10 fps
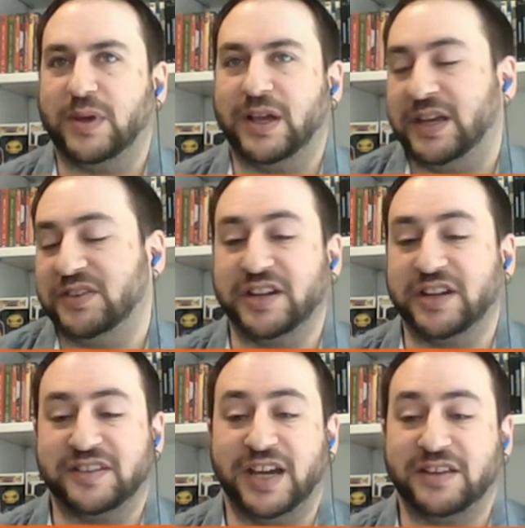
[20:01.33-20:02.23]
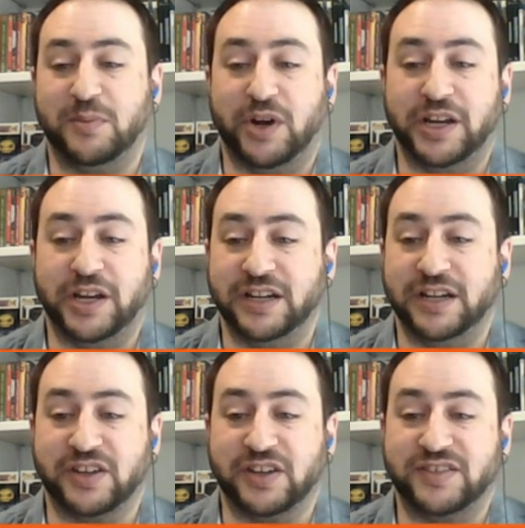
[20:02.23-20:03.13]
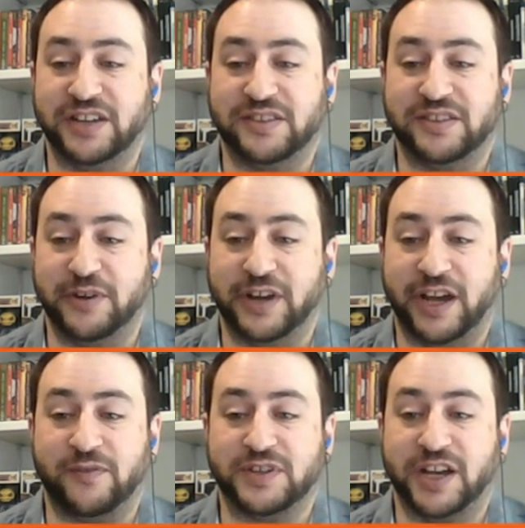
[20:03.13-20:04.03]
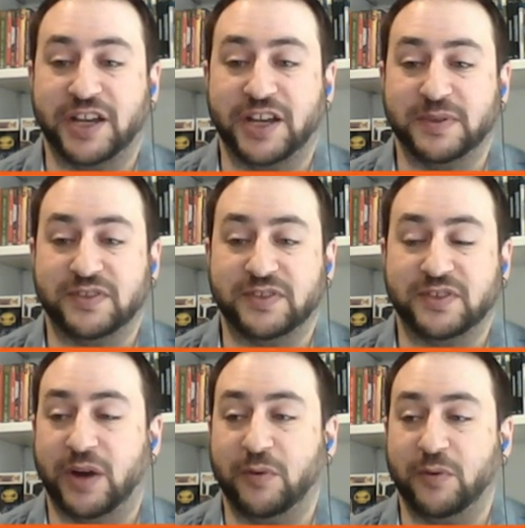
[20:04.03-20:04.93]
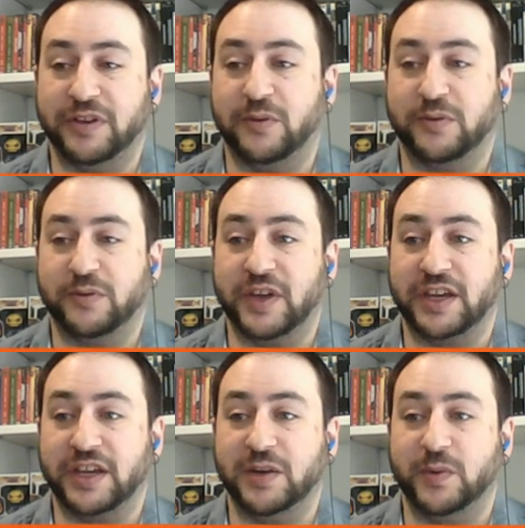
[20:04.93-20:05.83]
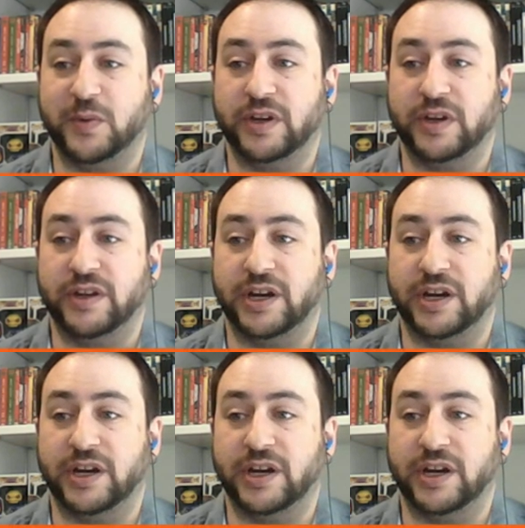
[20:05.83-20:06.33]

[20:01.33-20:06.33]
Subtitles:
he's going to take the money and he's going to take the free advertisement. So I really don't think he would,